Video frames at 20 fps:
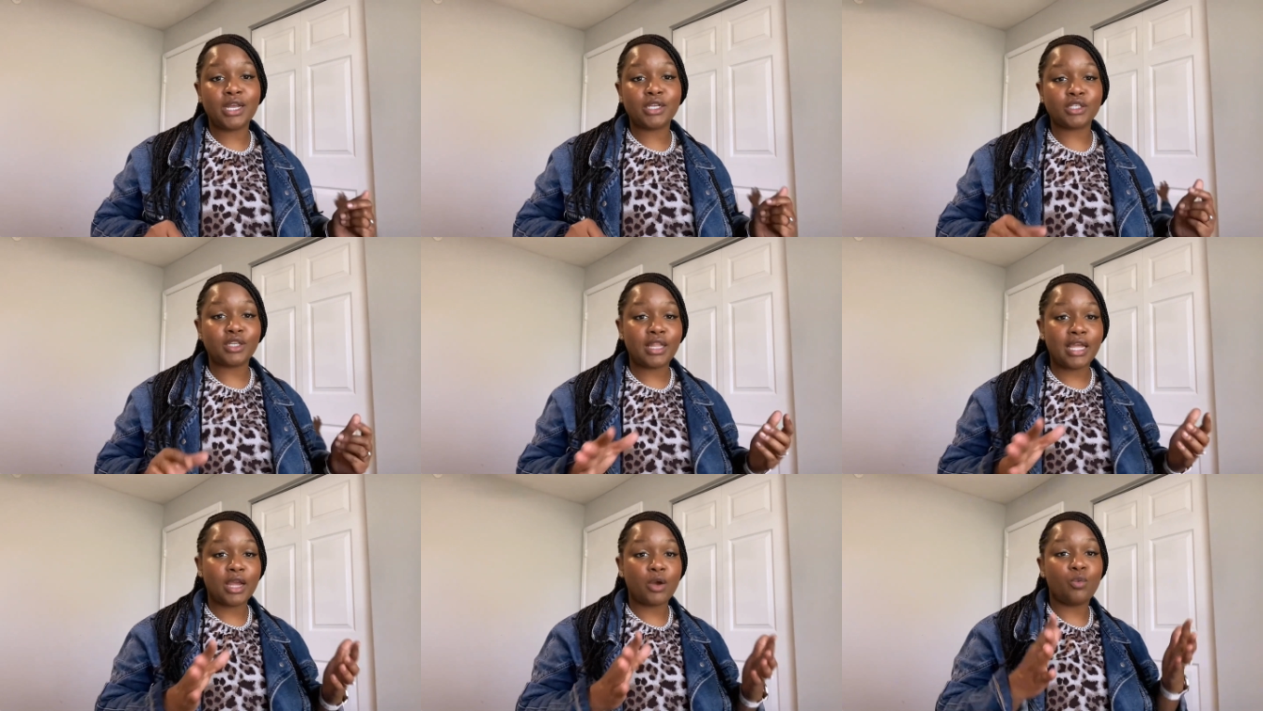or
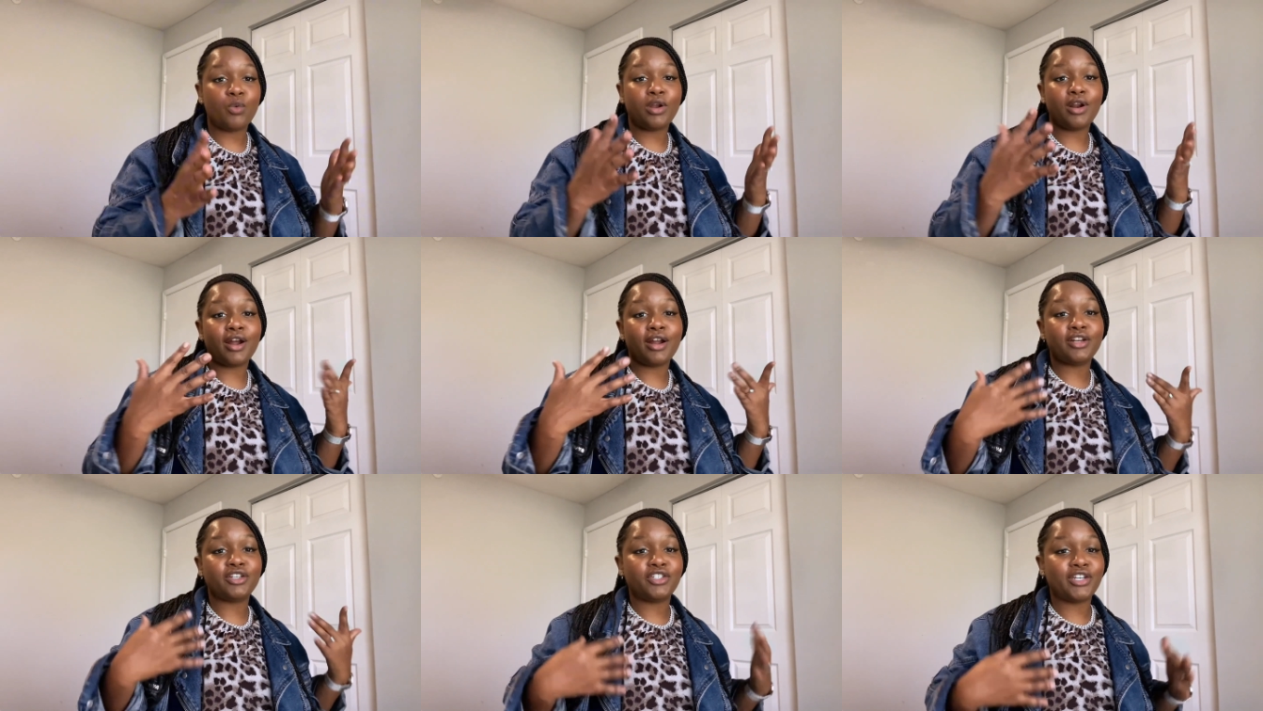like with
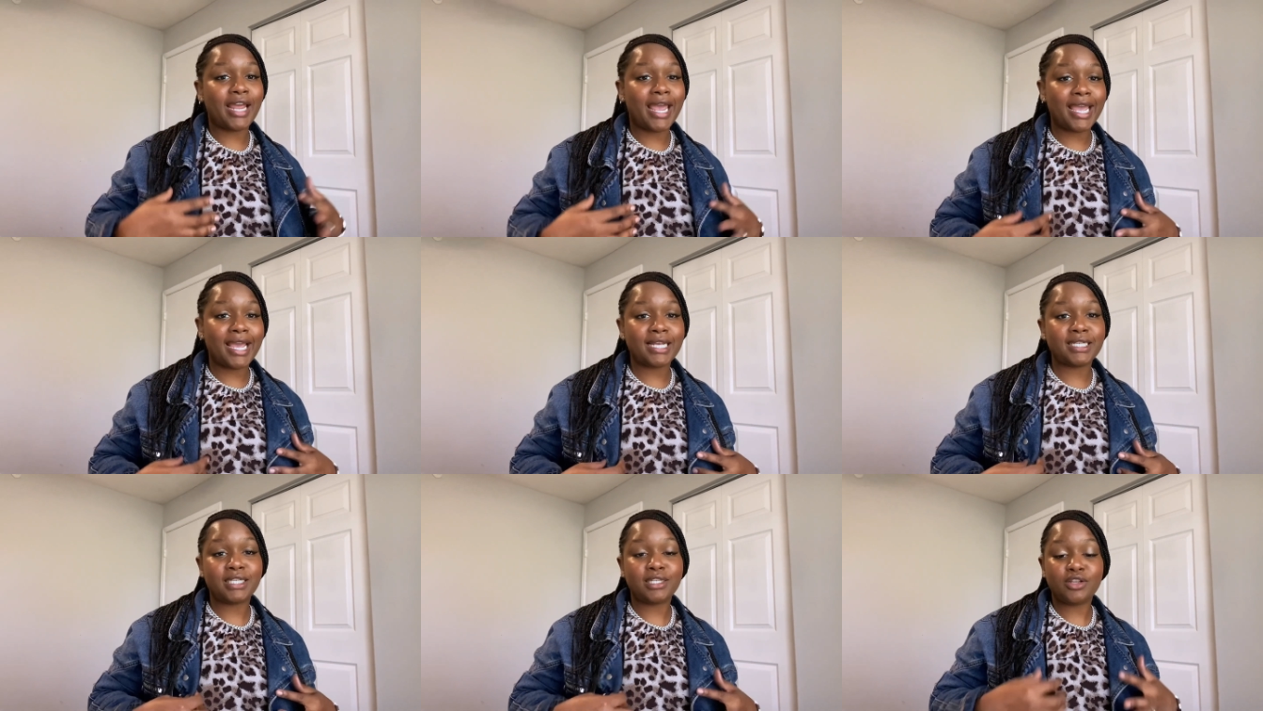our
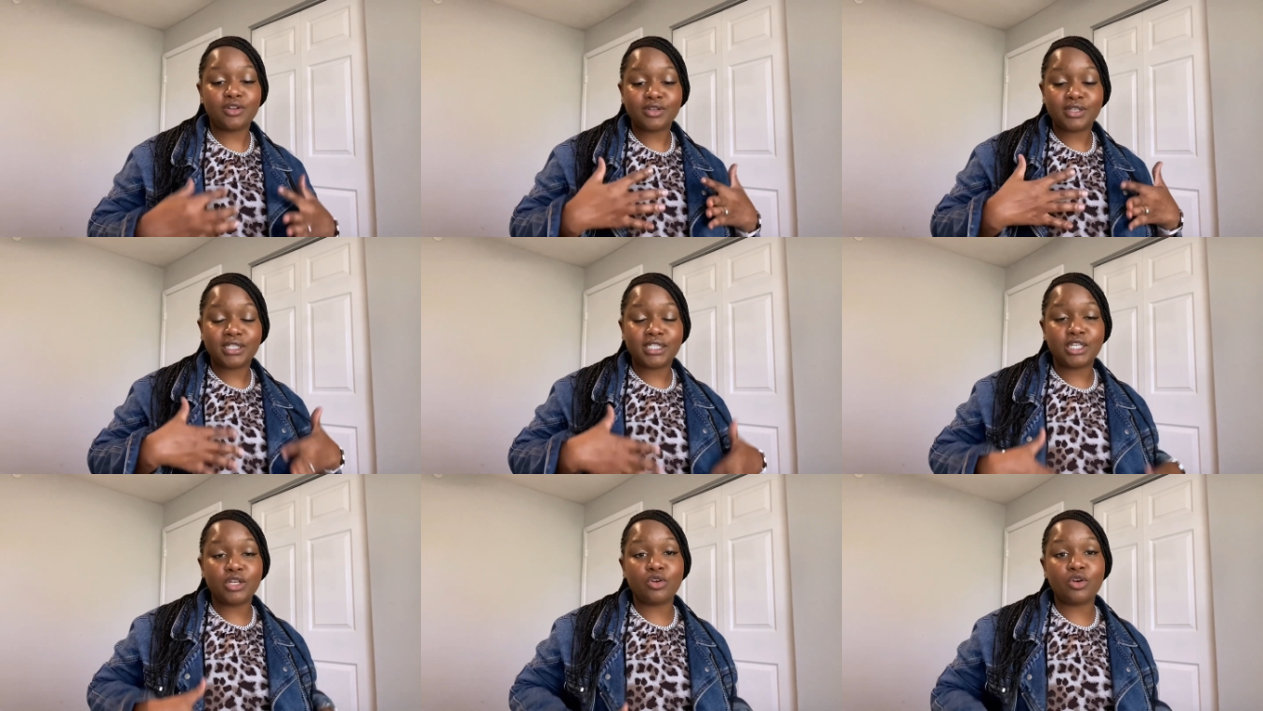jackets, a little
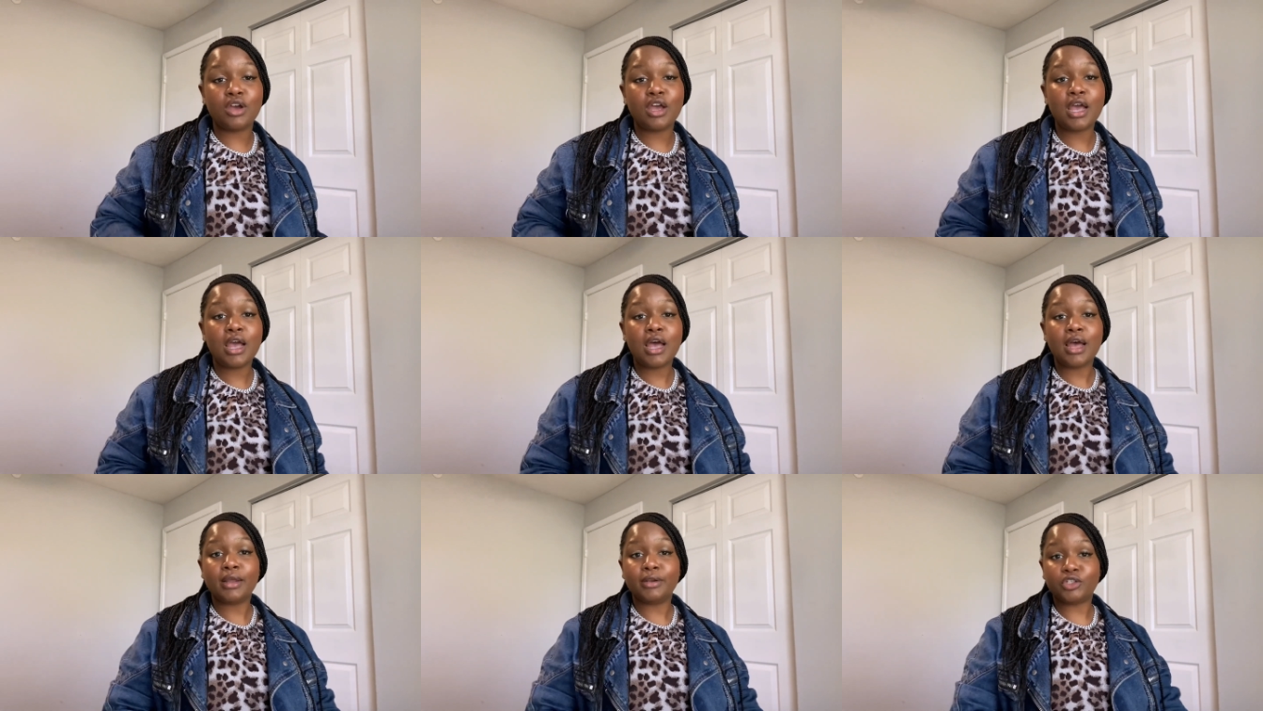silk
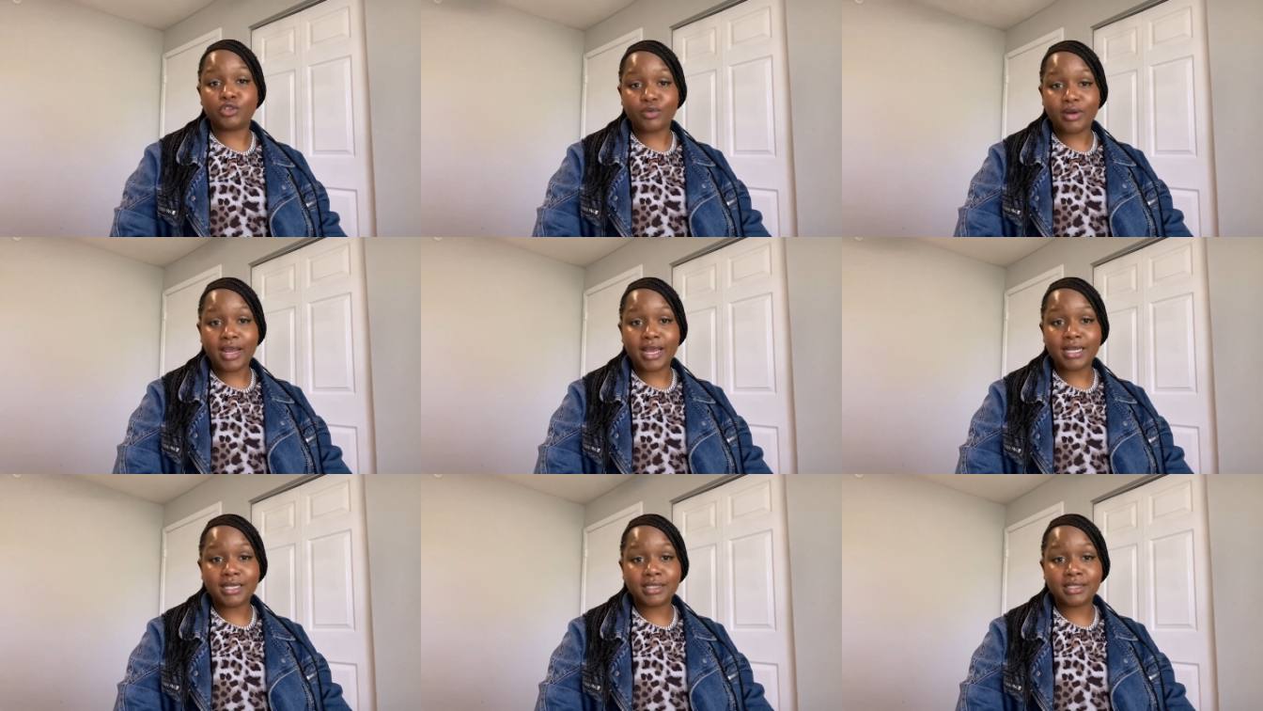
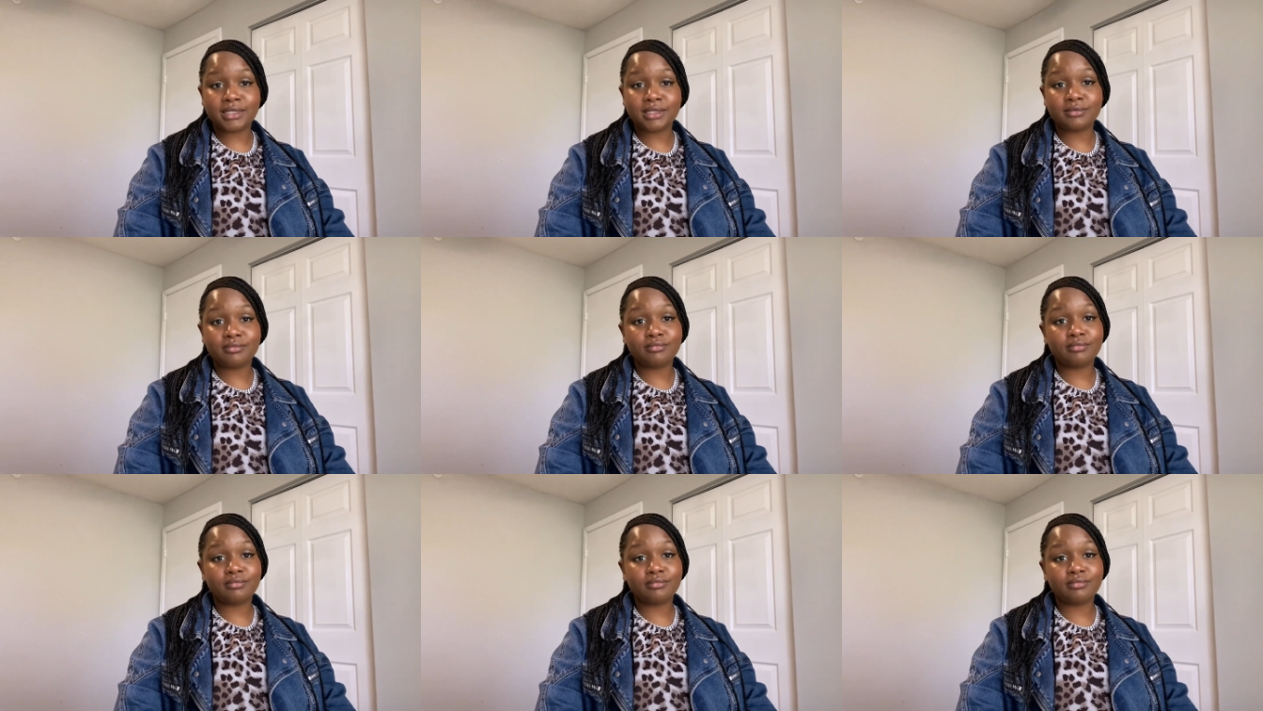dress,